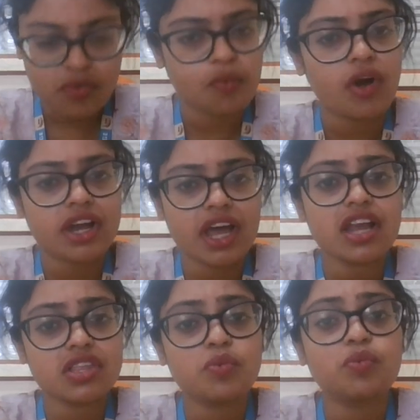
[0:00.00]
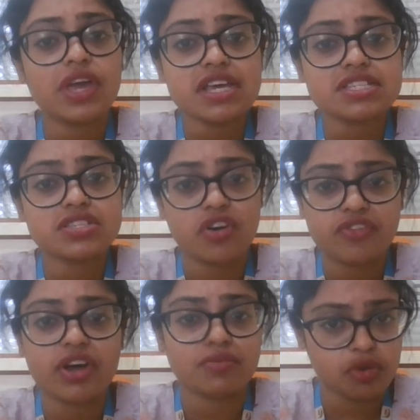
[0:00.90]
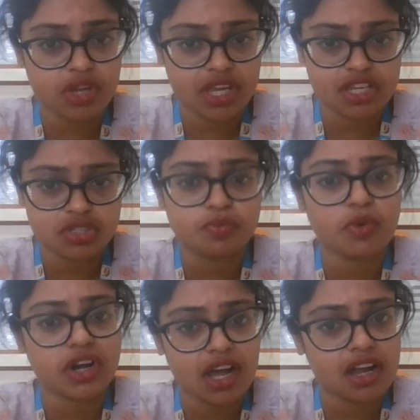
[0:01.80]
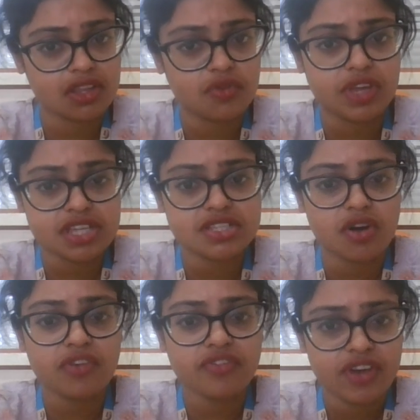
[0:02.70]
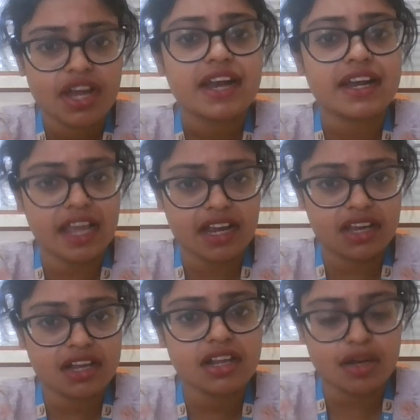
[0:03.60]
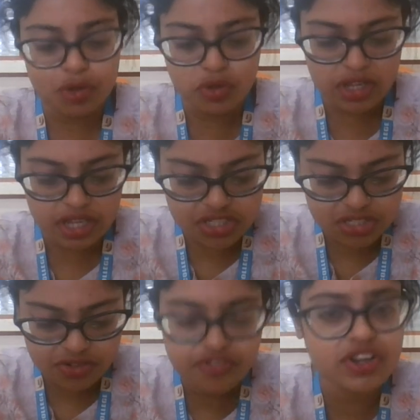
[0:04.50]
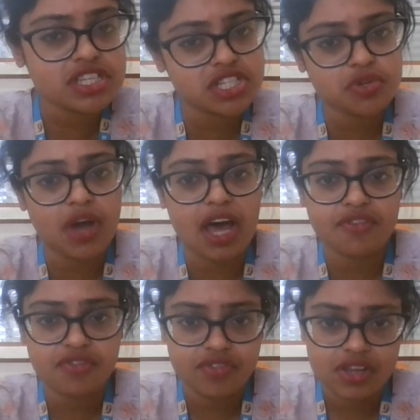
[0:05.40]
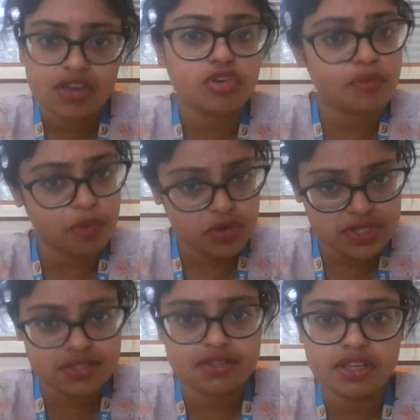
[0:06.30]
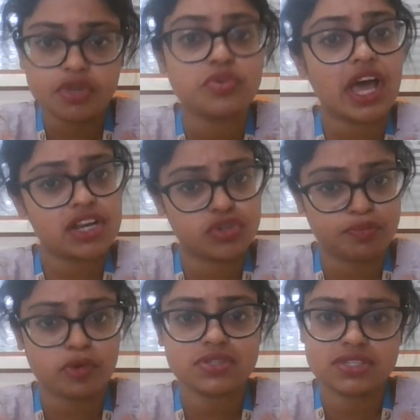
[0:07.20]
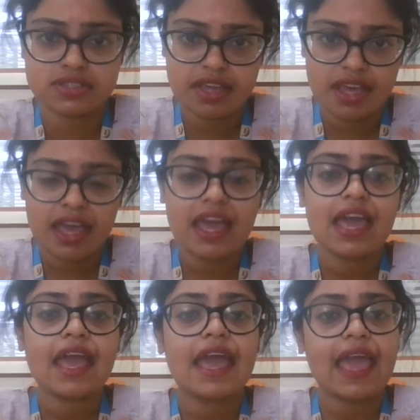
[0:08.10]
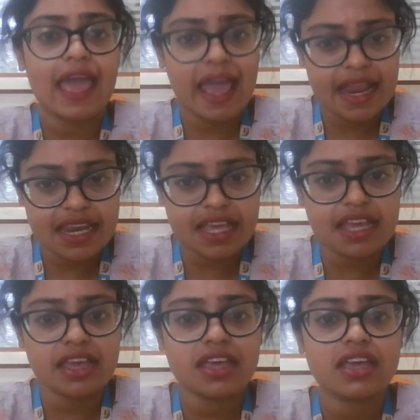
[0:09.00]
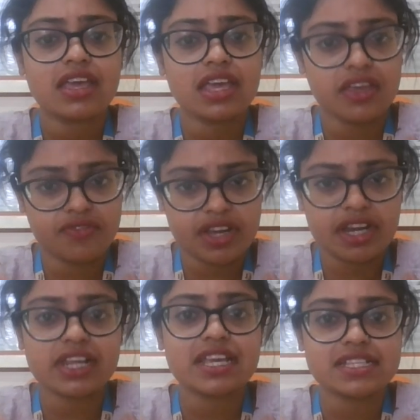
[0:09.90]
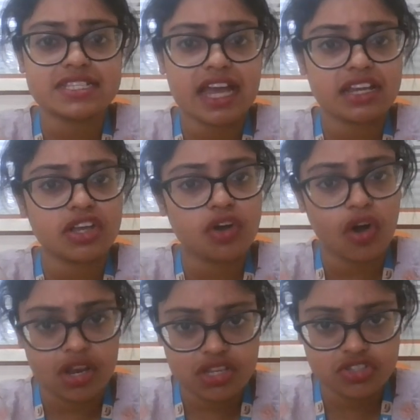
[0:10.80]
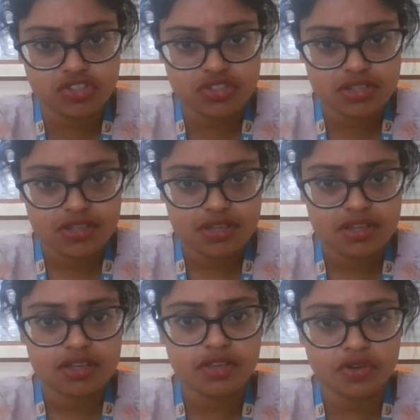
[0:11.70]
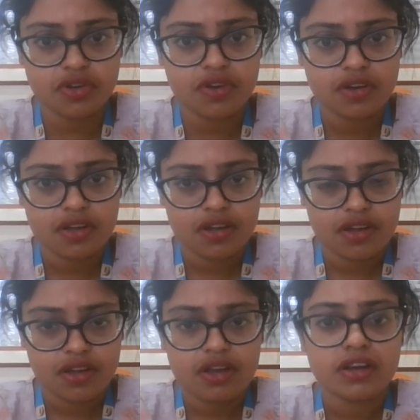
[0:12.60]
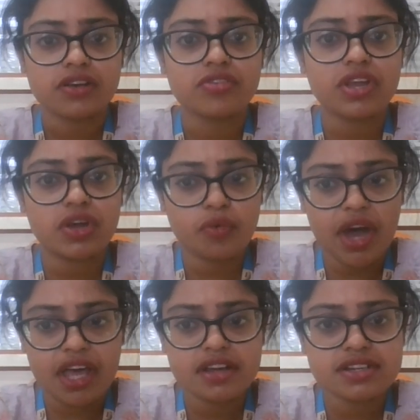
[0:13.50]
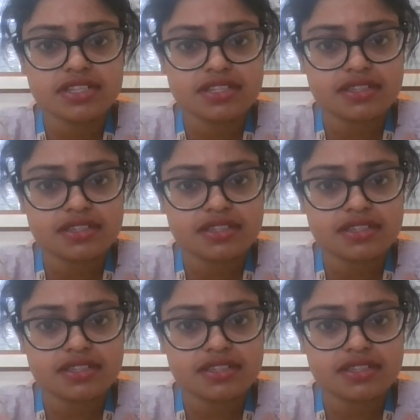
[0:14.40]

What are the ways of communication? What are the ways of technical communication? First, you have reports. You write reports. Any event inside the college, you know, requires